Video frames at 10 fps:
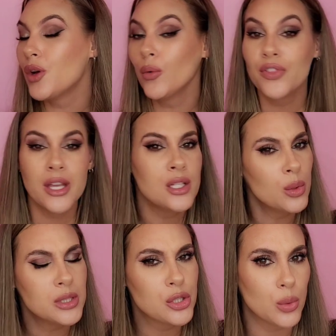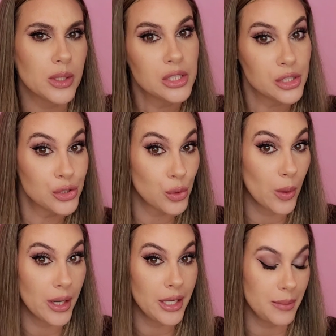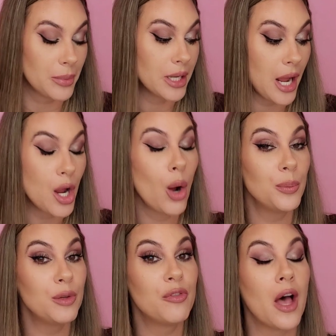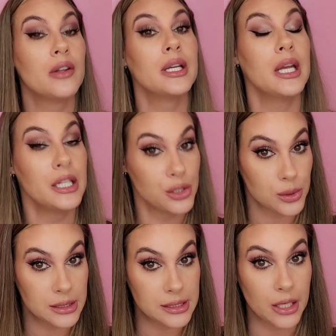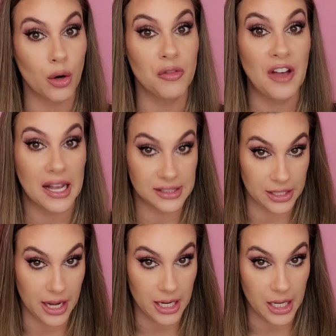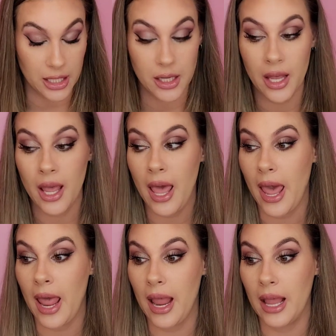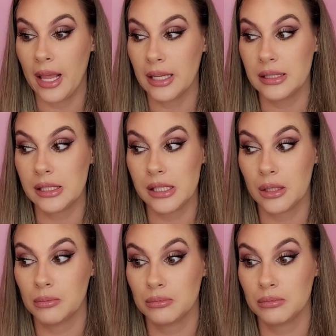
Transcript: don't think you enjoyed this story, but I hope you found it interesting or fascinating. And